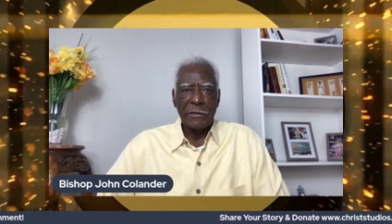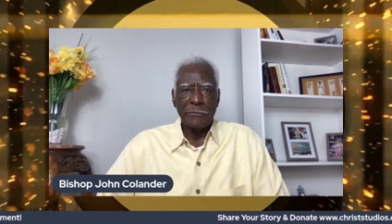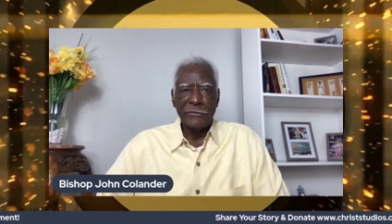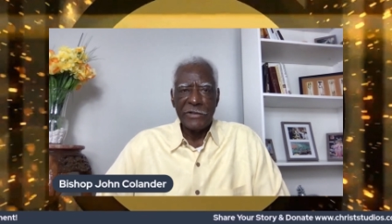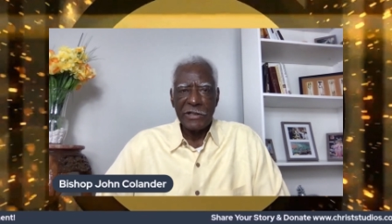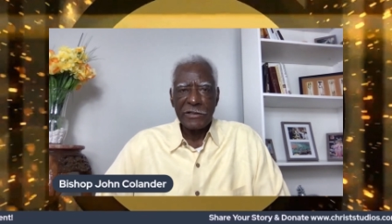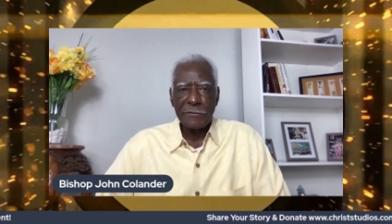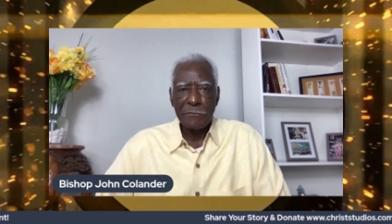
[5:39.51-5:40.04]

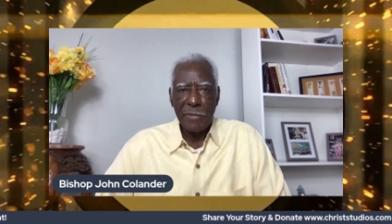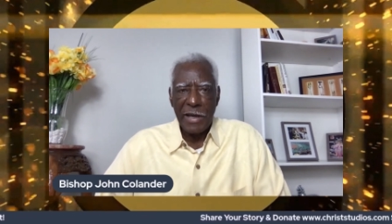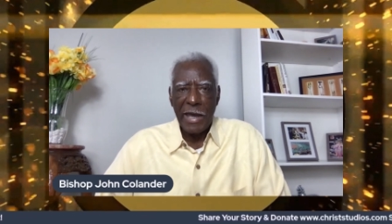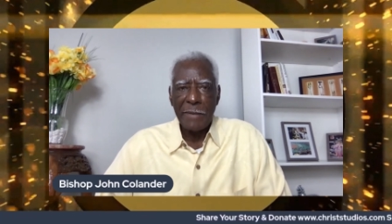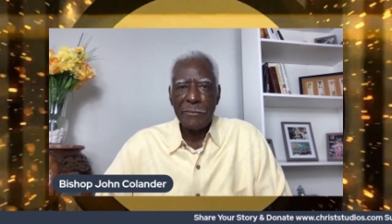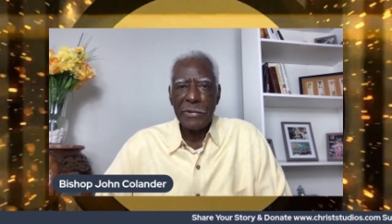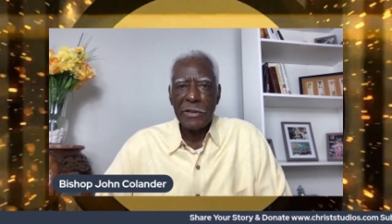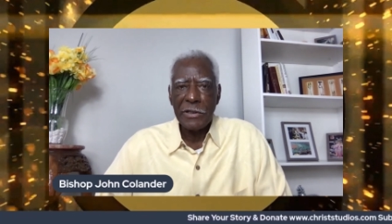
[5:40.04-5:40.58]
just
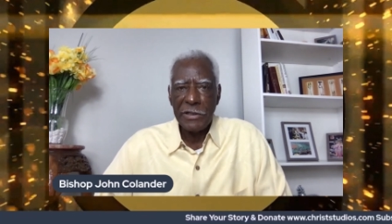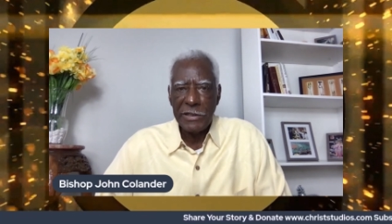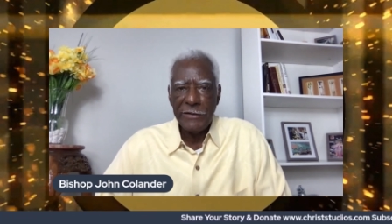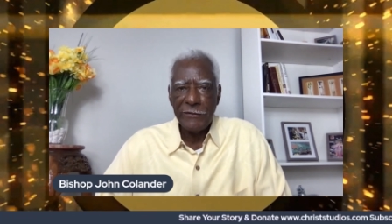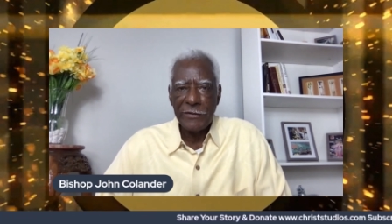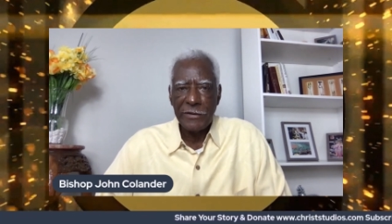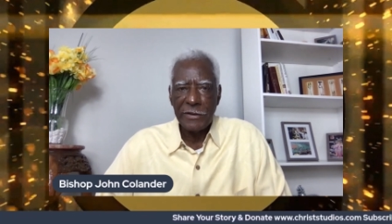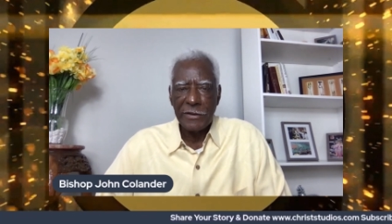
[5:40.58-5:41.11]
by
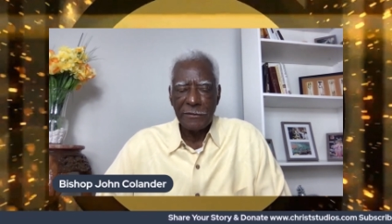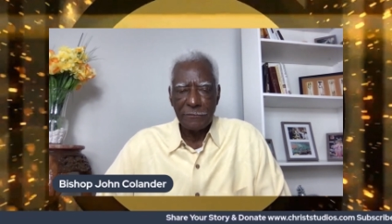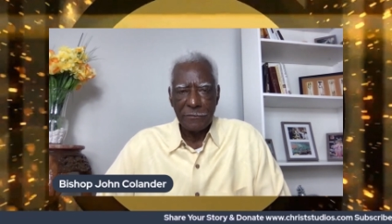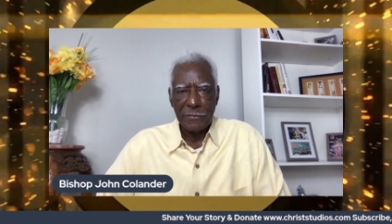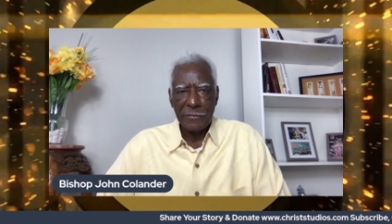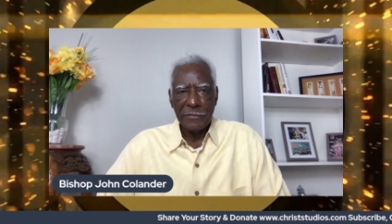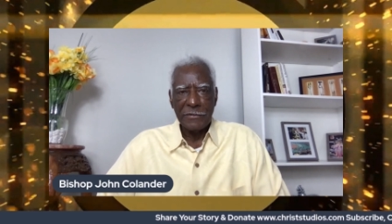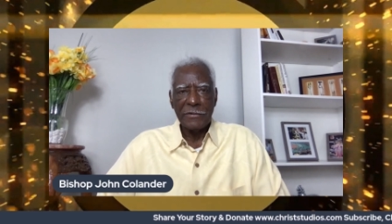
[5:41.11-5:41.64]
believing it,
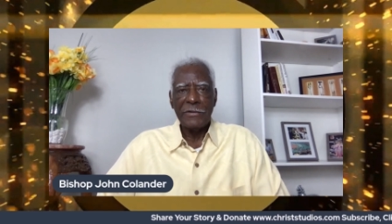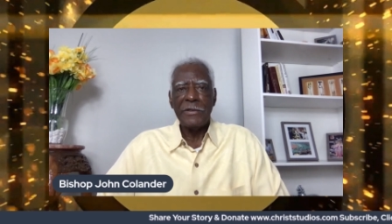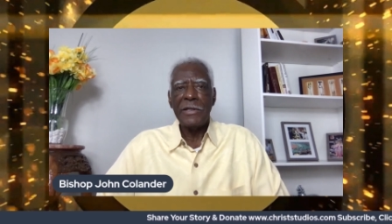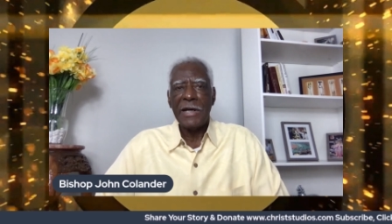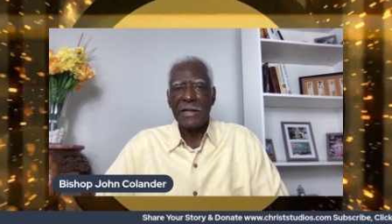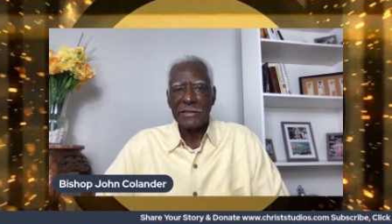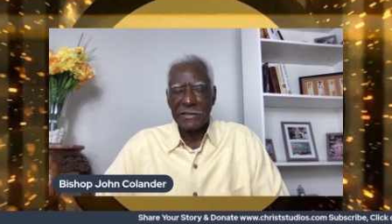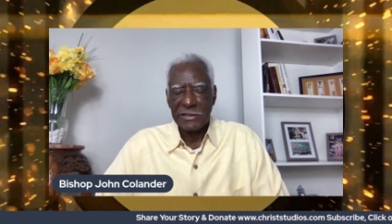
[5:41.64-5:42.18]

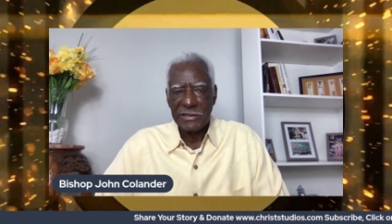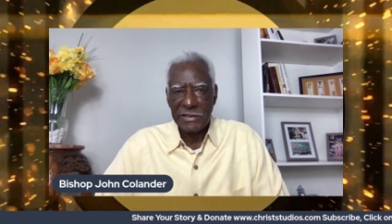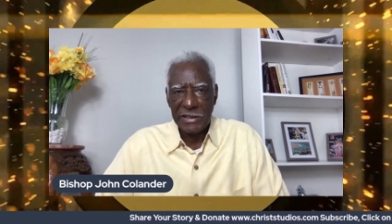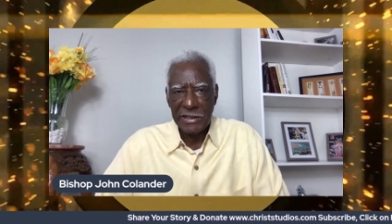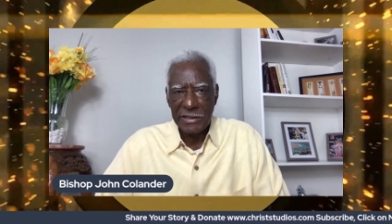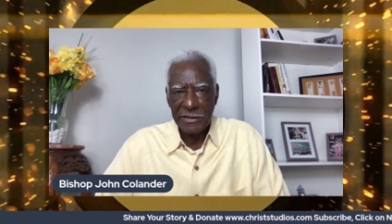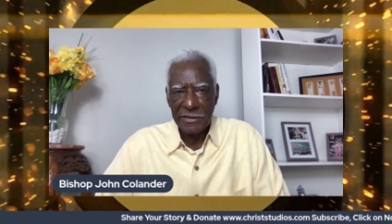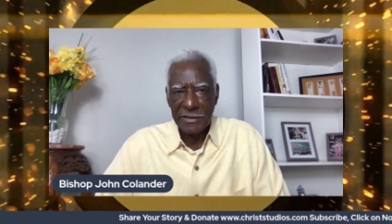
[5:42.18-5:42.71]
not
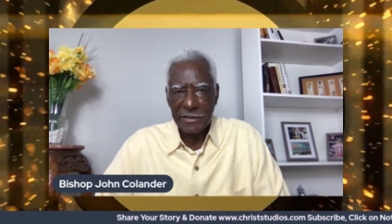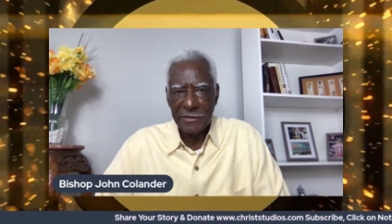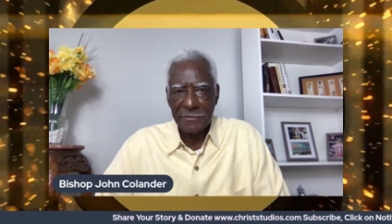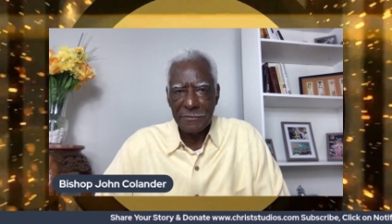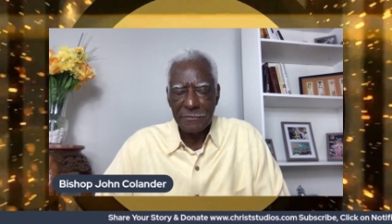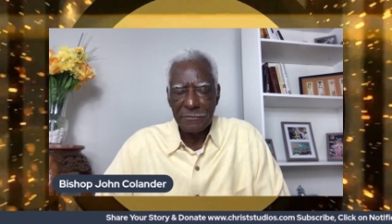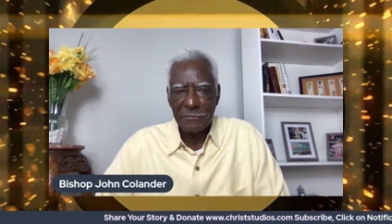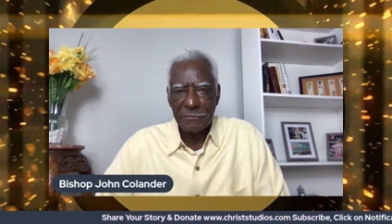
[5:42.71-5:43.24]
seeing it
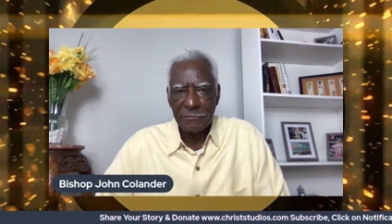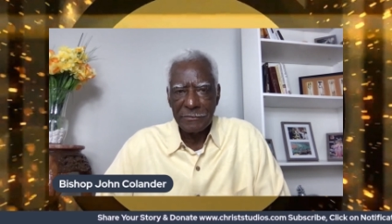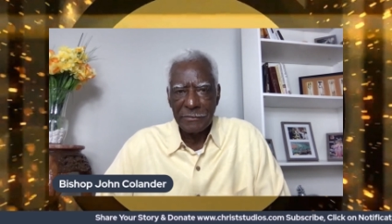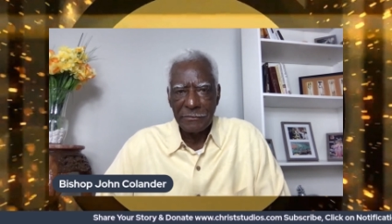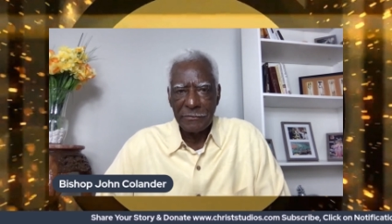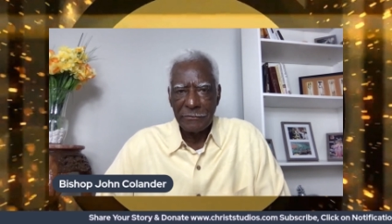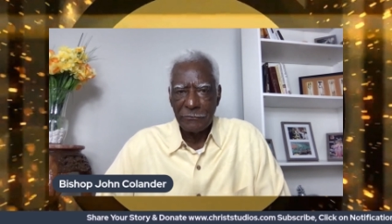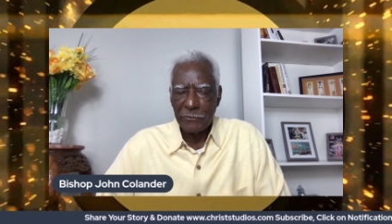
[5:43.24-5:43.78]

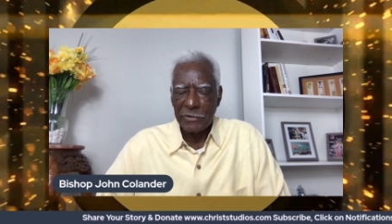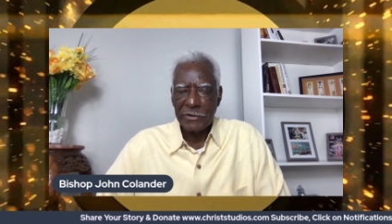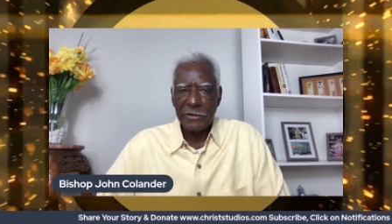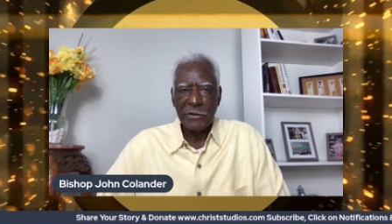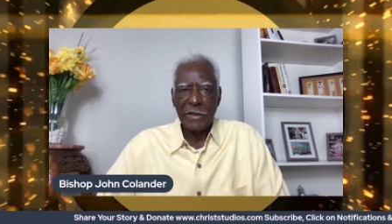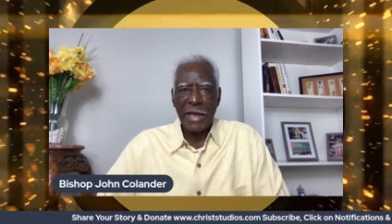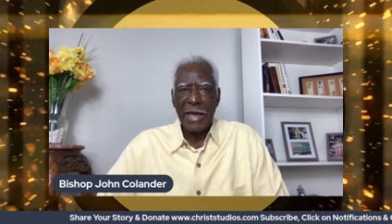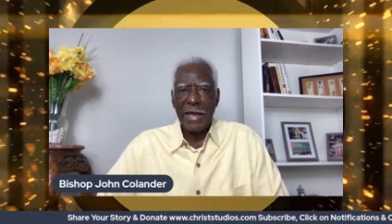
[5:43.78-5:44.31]
with
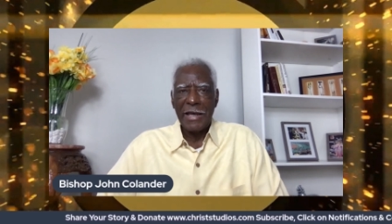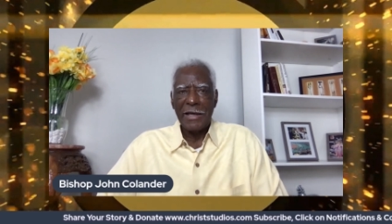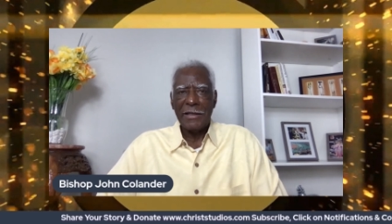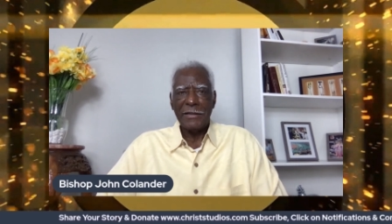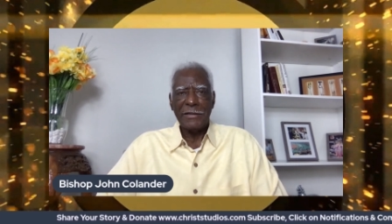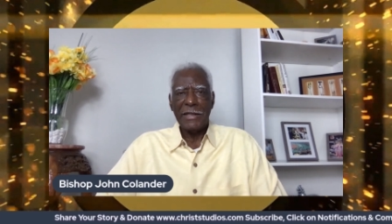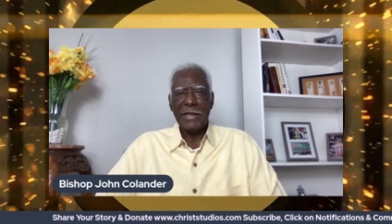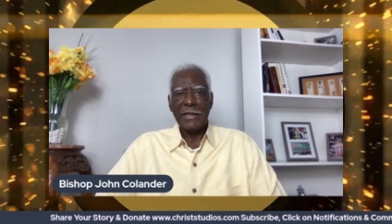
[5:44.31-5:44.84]
the uh,
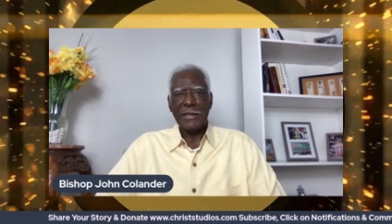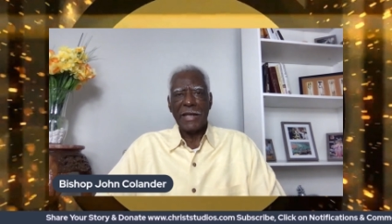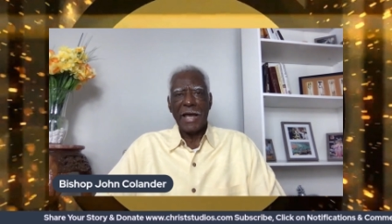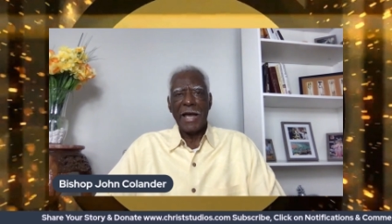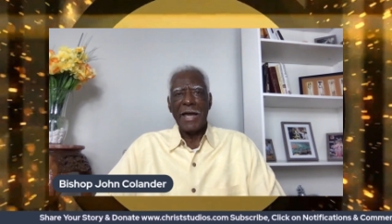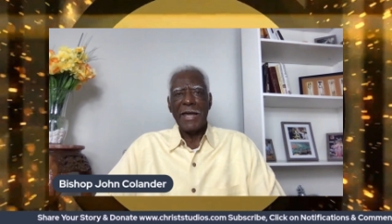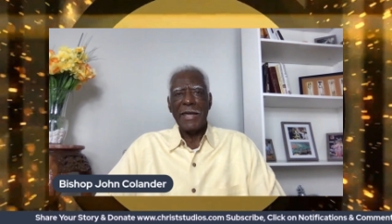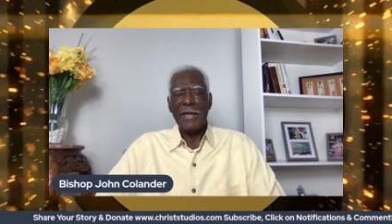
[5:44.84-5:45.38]
naked
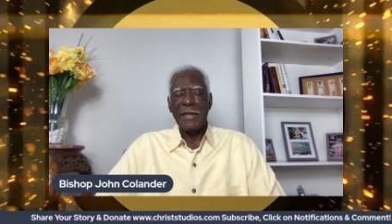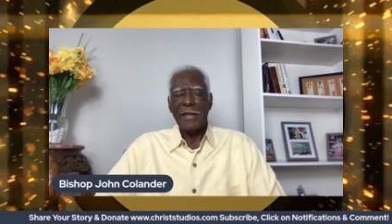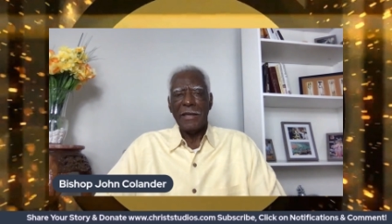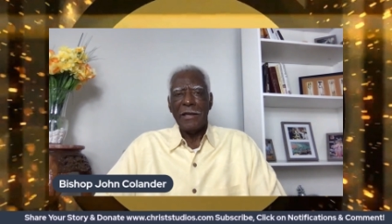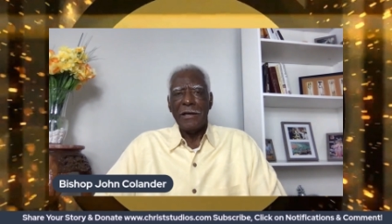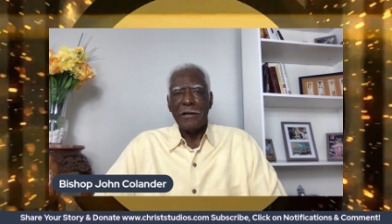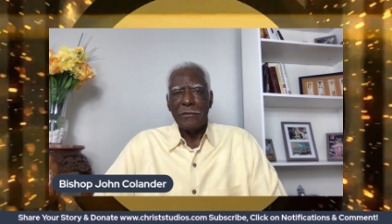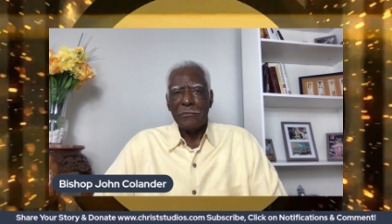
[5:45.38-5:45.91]
eye,
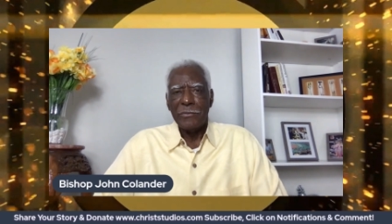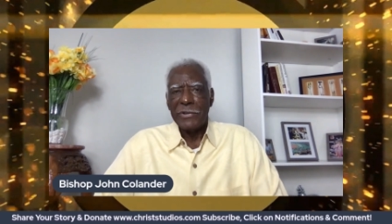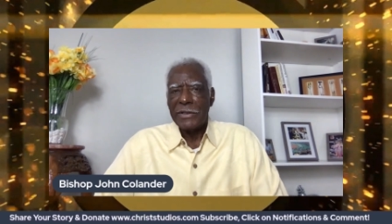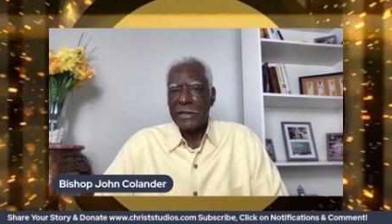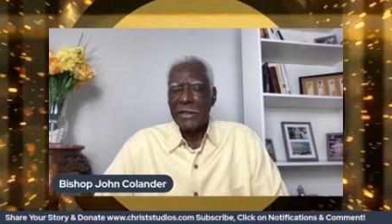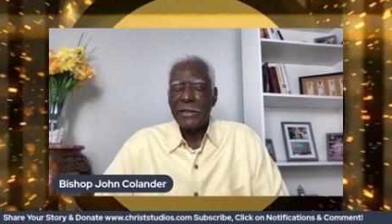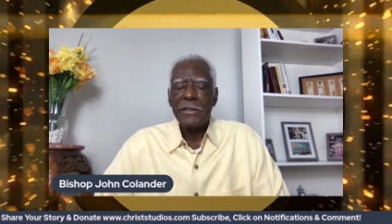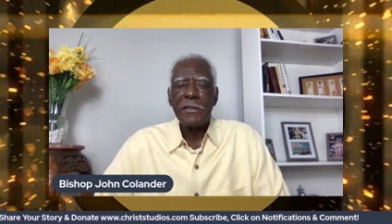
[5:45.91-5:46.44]
but
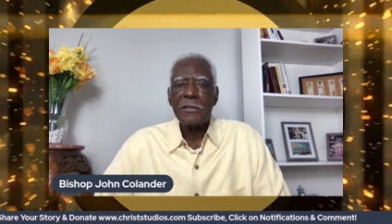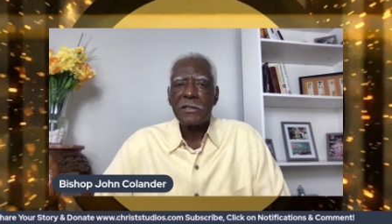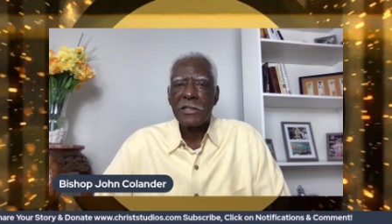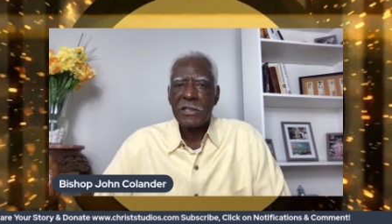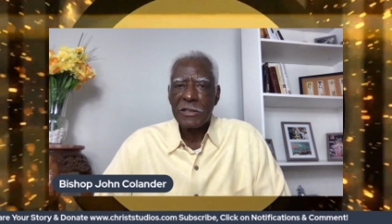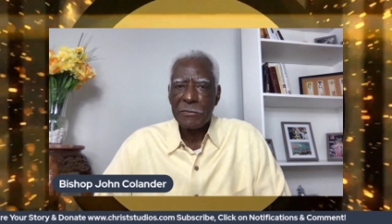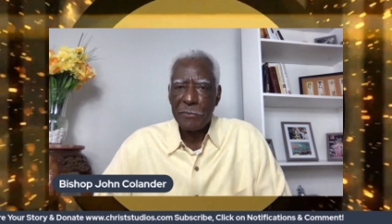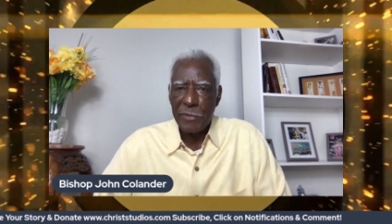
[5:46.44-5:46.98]
in the
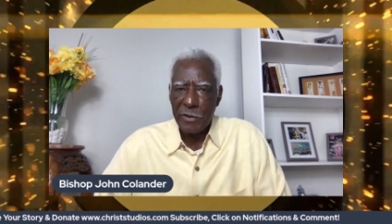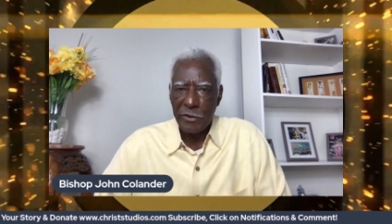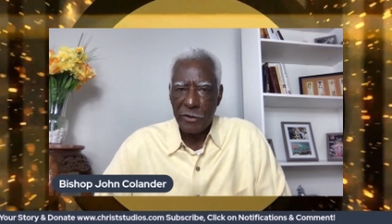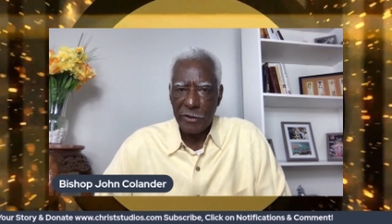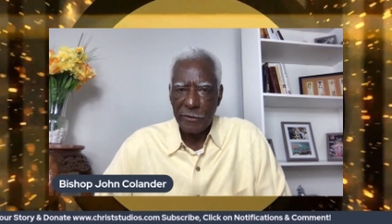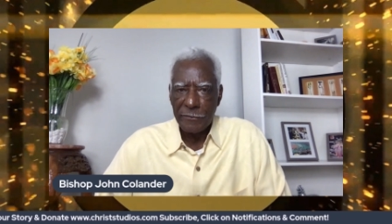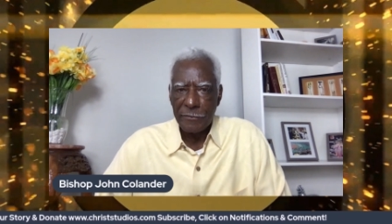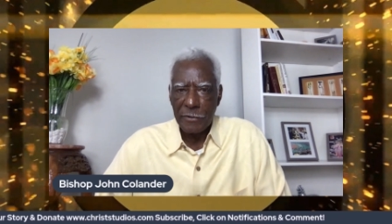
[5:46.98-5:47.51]

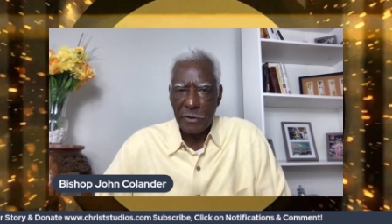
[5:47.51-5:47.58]
spirit.